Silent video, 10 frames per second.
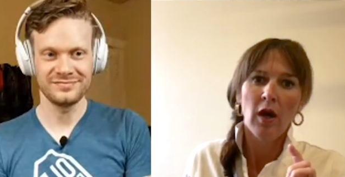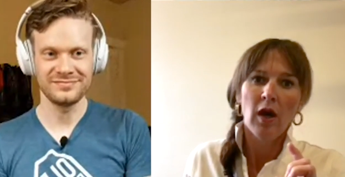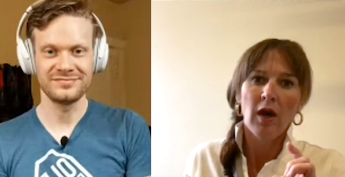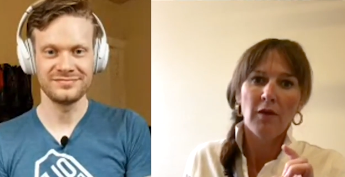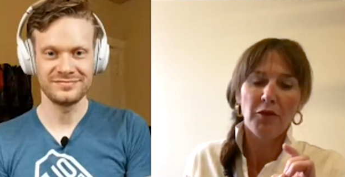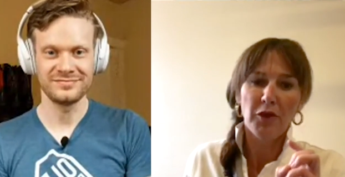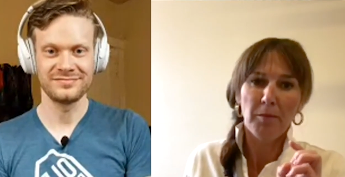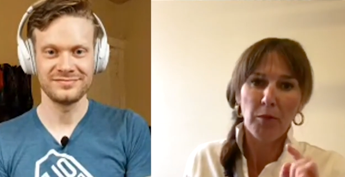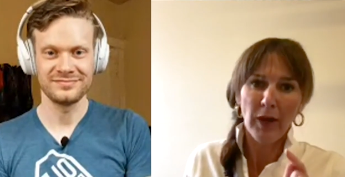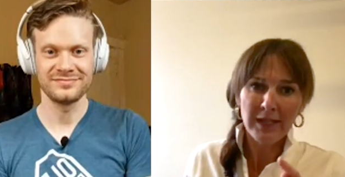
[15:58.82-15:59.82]
Speaker 1: for the
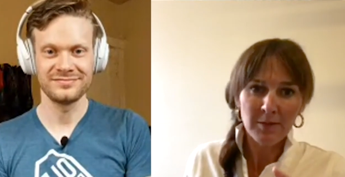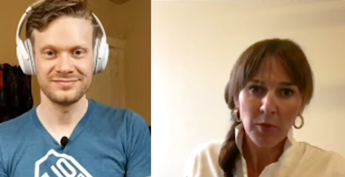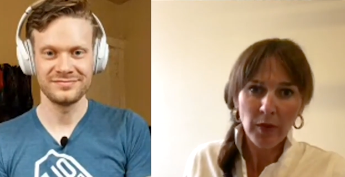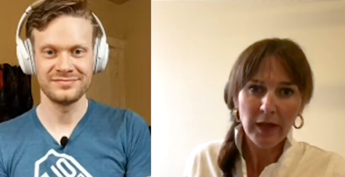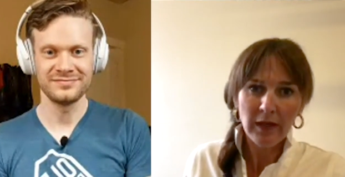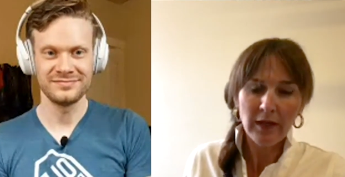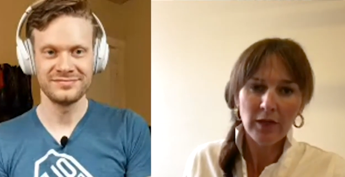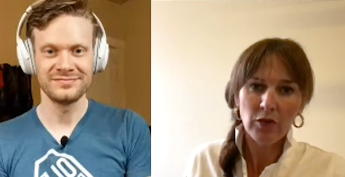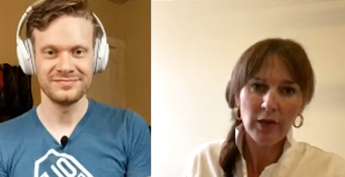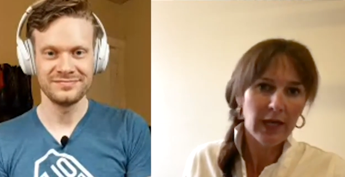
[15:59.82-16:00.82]
price point,
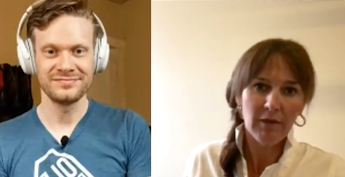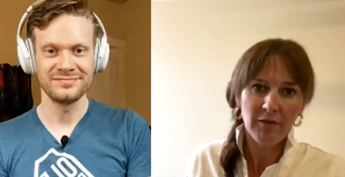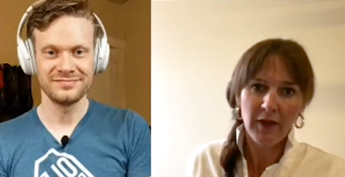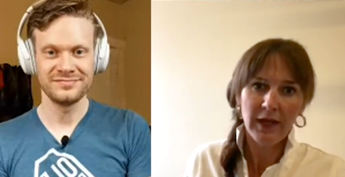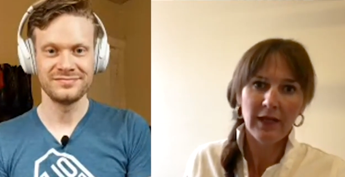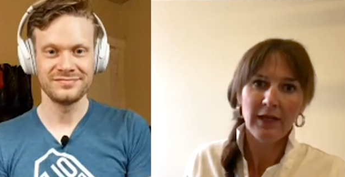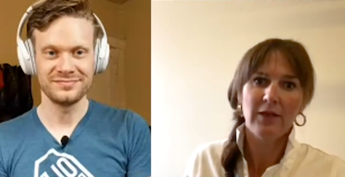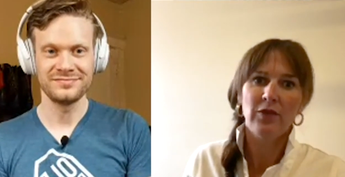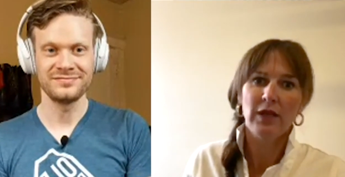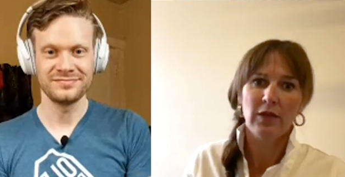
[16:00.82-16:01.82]
you can't find
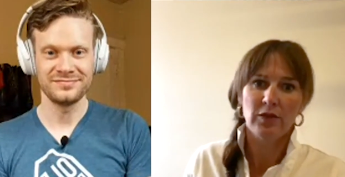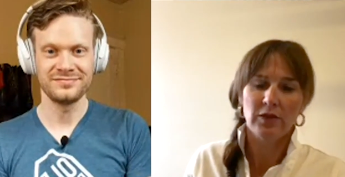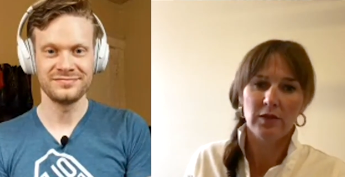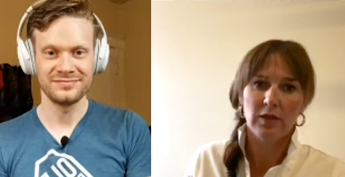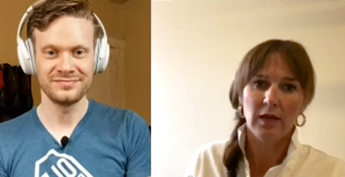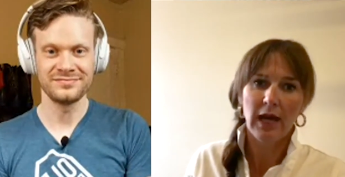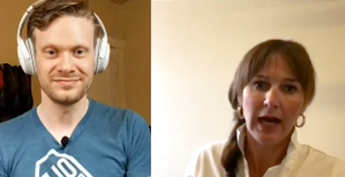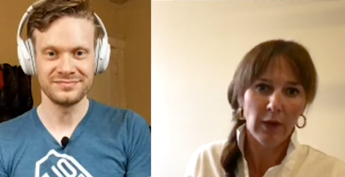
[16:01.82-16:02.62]
anything else out